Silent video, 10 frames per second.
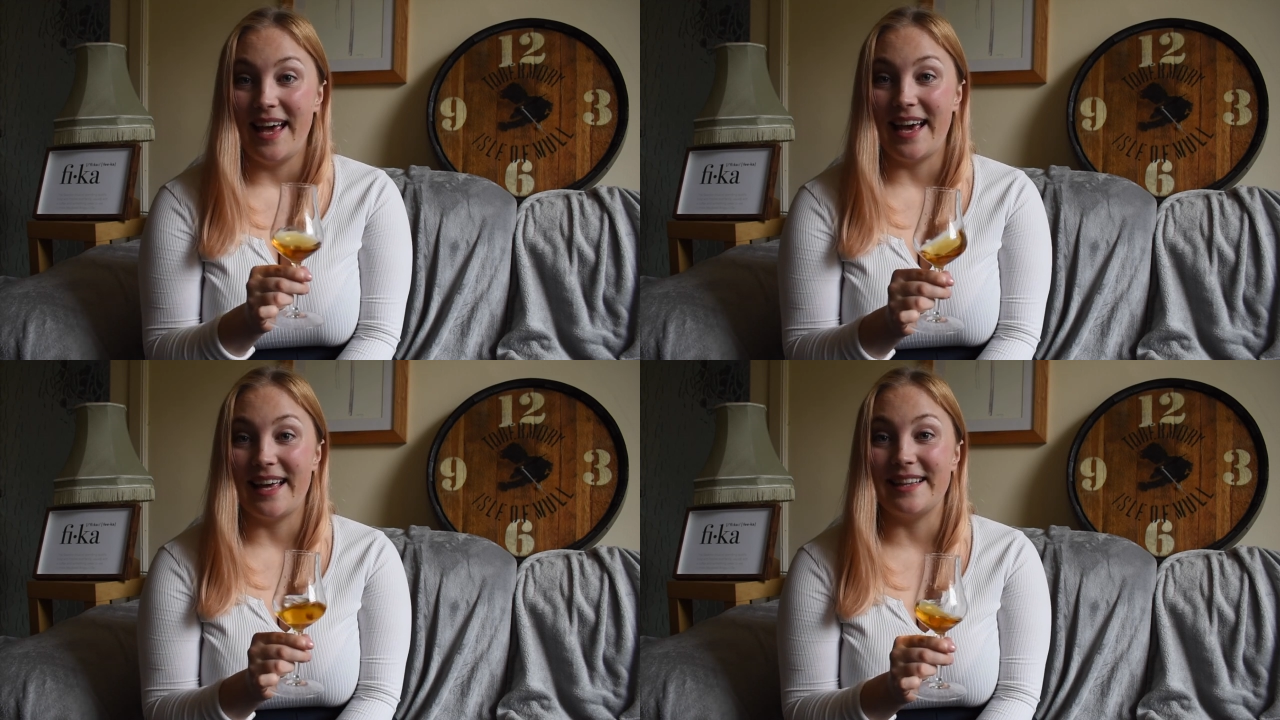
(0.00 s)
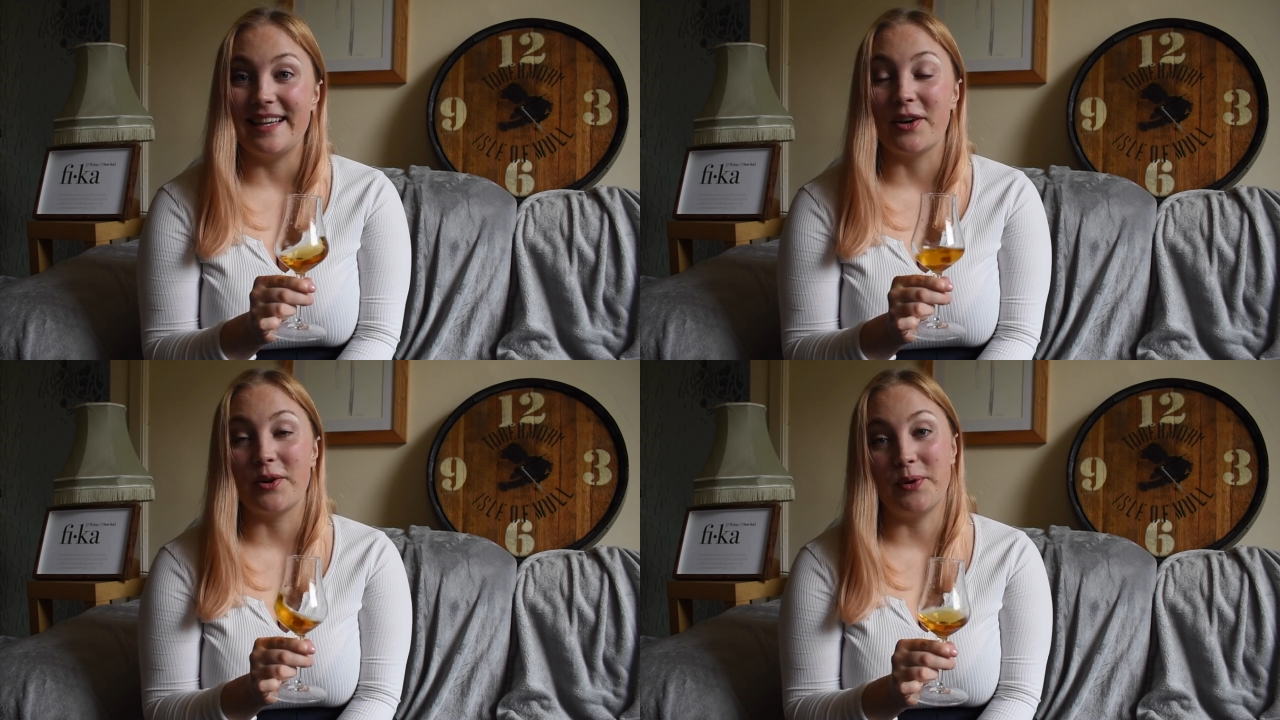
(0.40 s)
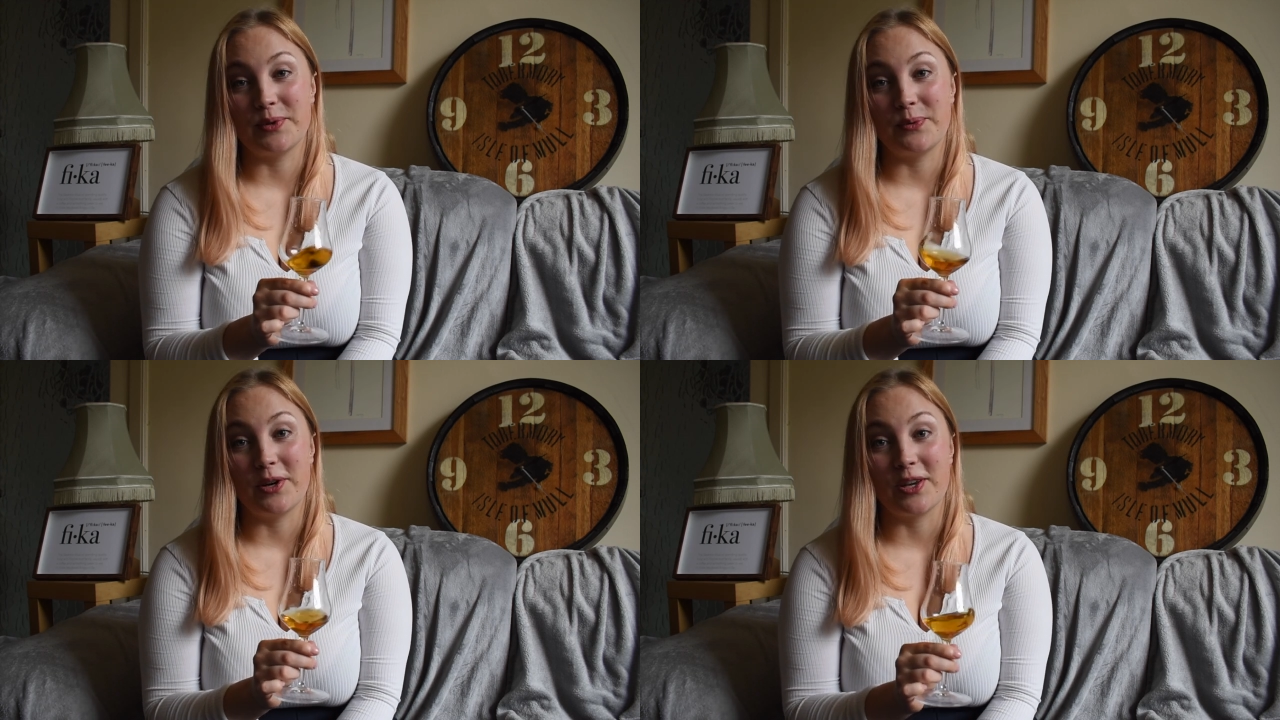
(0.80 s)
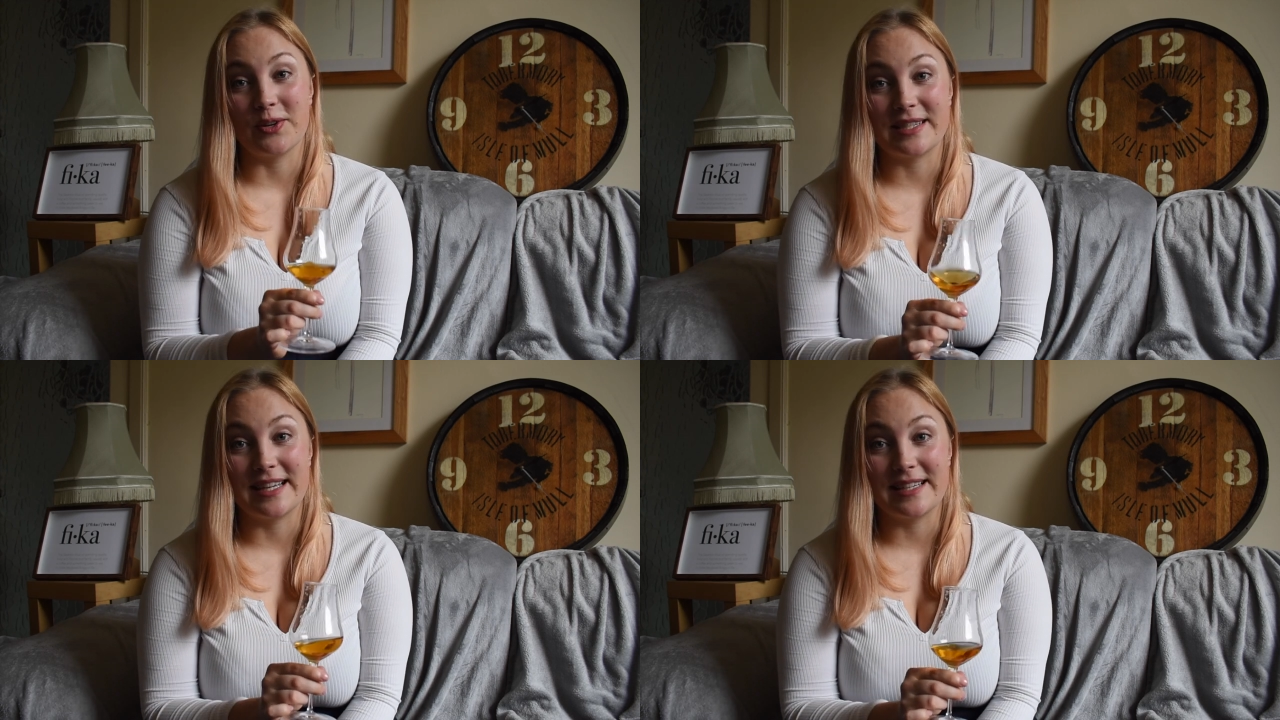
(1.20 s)
and they are also working
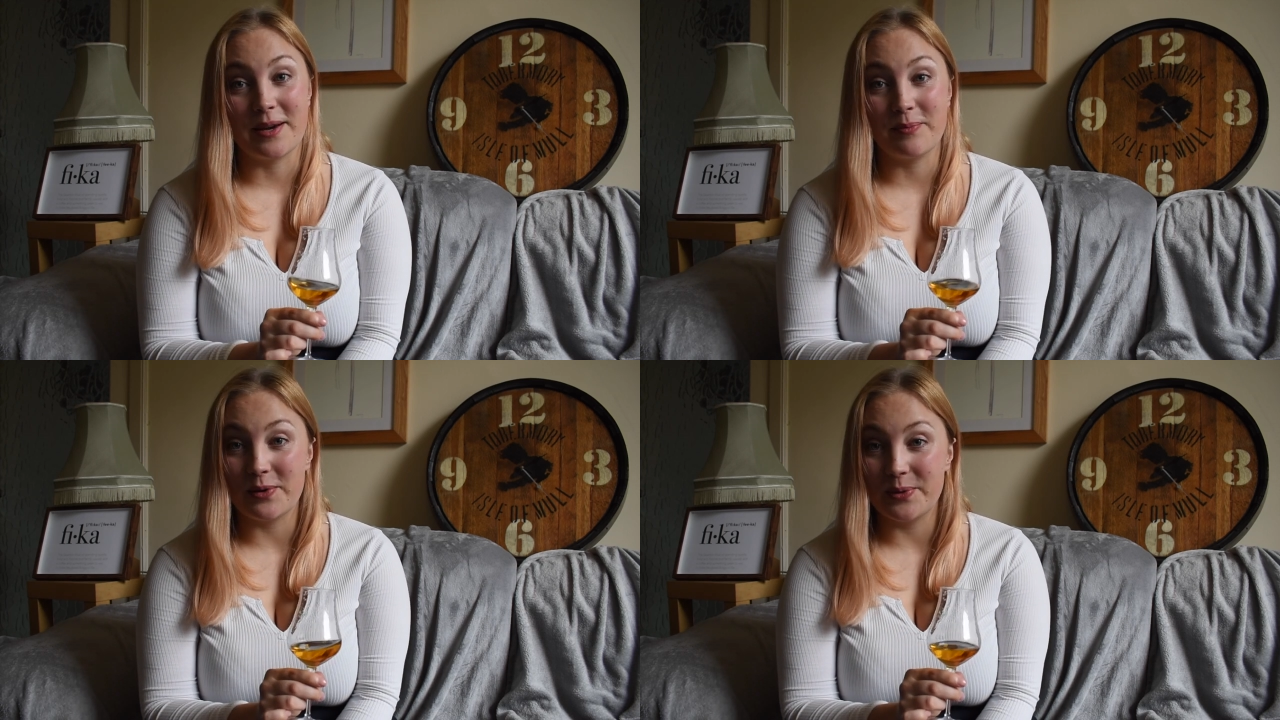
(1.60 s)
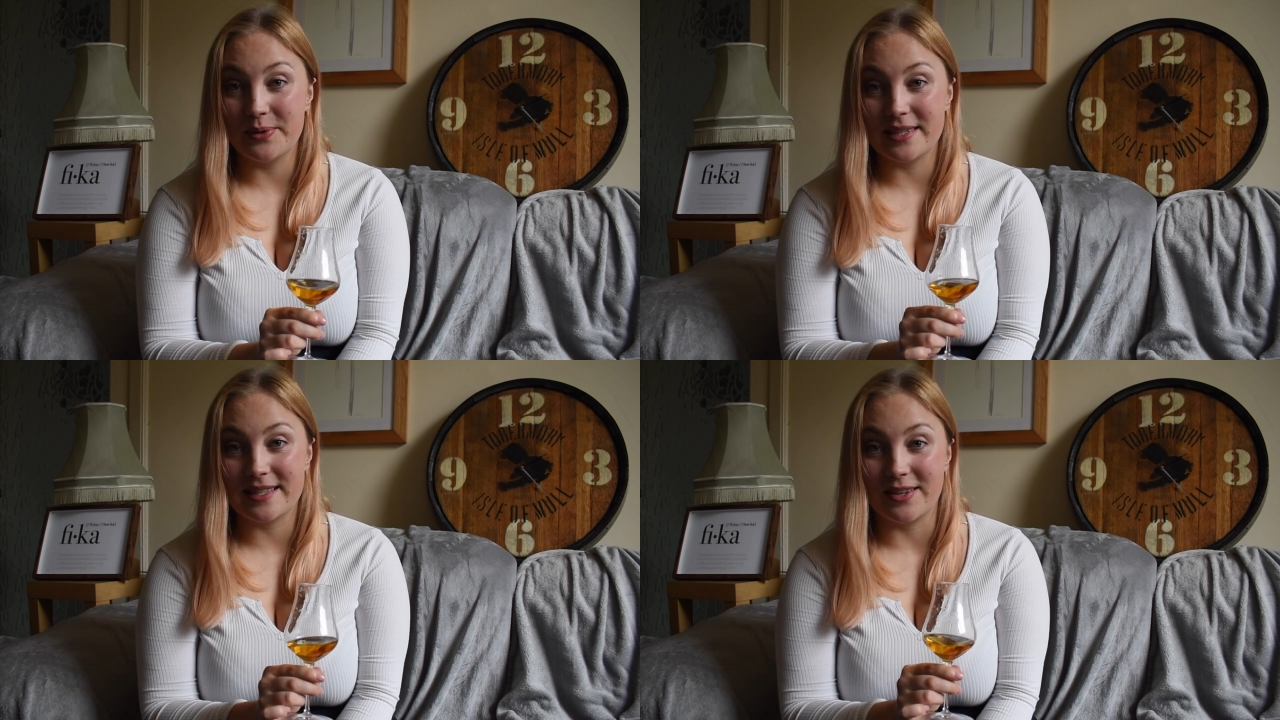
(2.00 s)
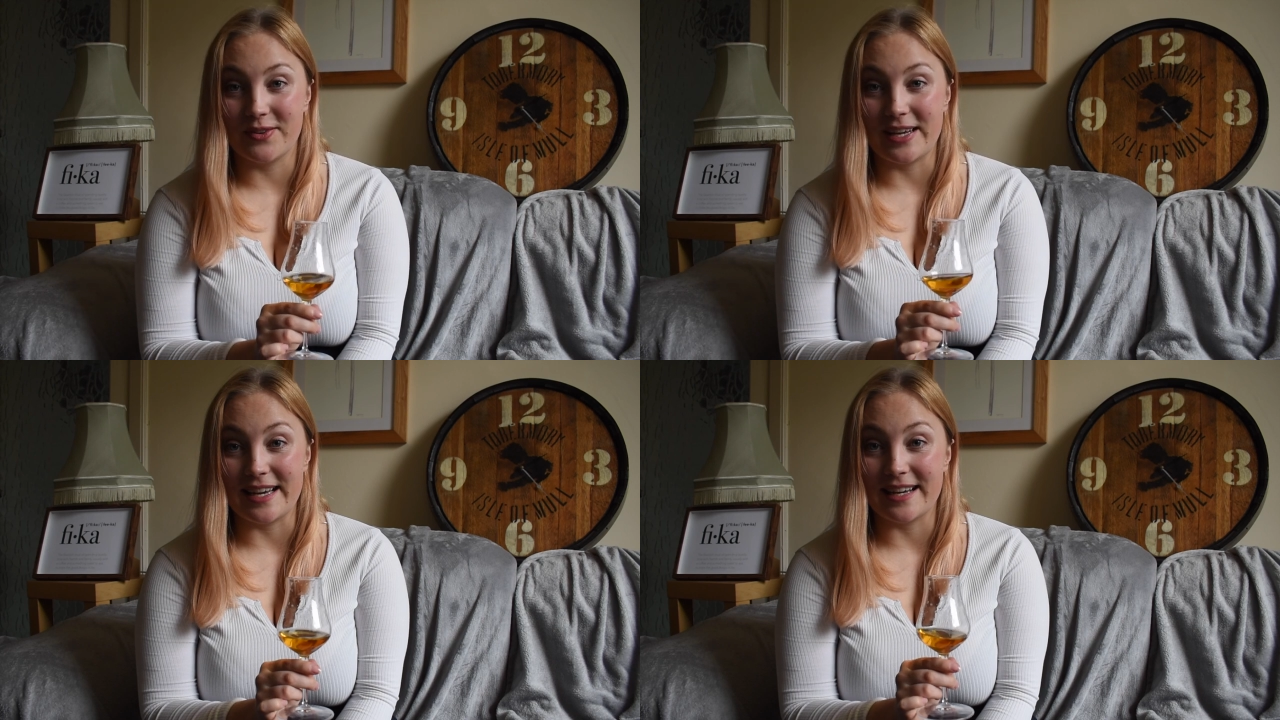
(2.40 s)
on setting up their own distillery